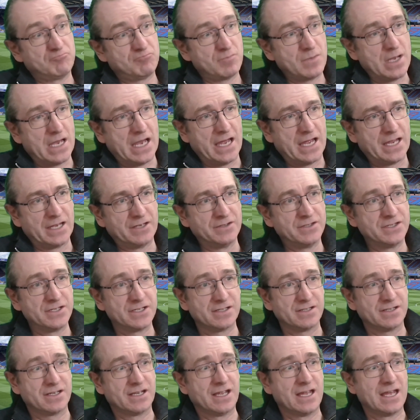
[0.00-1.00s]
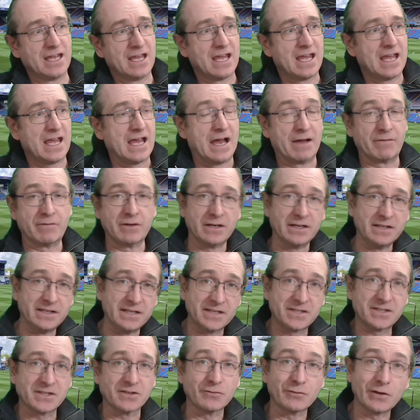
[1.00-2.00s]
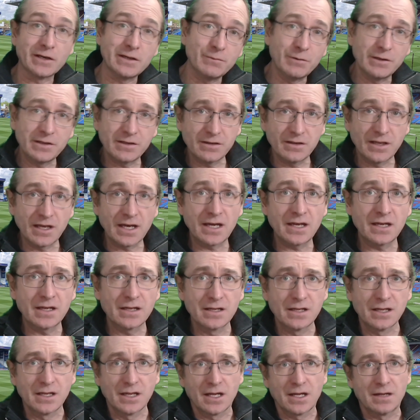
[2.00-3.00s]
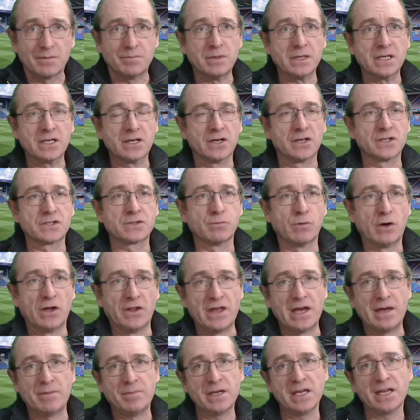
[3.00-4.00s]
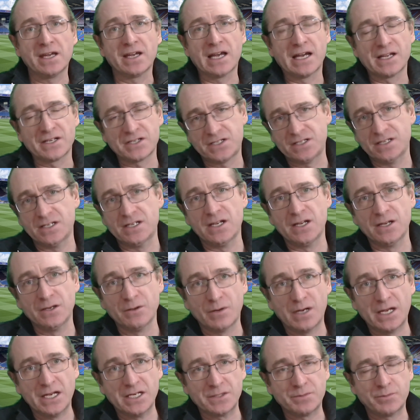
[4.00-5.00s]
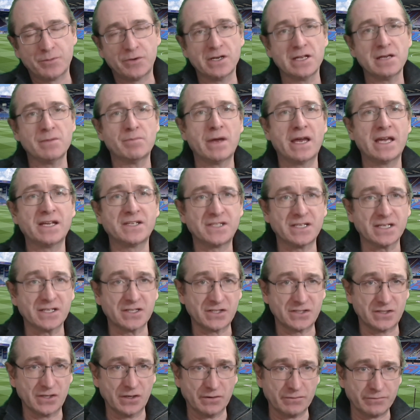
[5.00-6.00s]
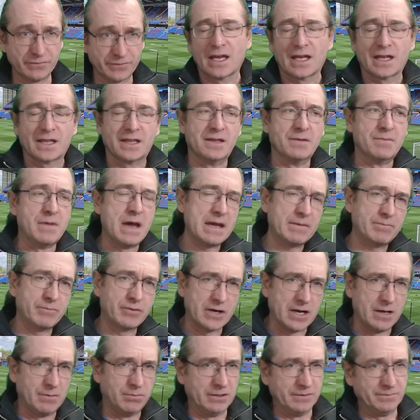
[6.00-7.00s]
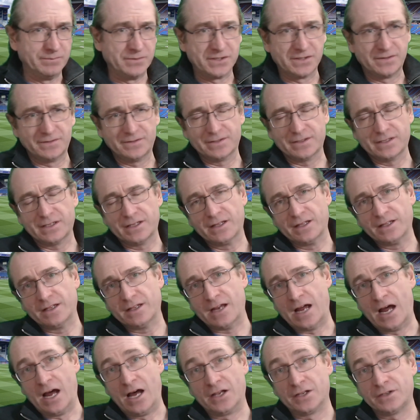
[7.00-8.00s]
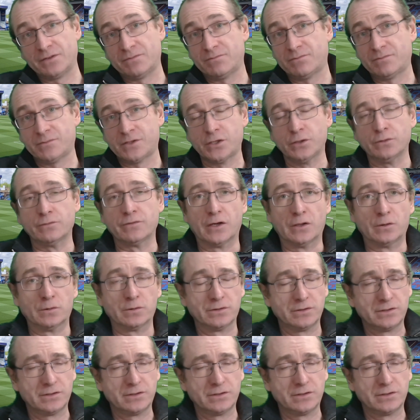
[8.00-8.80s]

And I'm going to disagree with you there, because what they're being asked to do is pretty basic stuff. The main problems are twofold.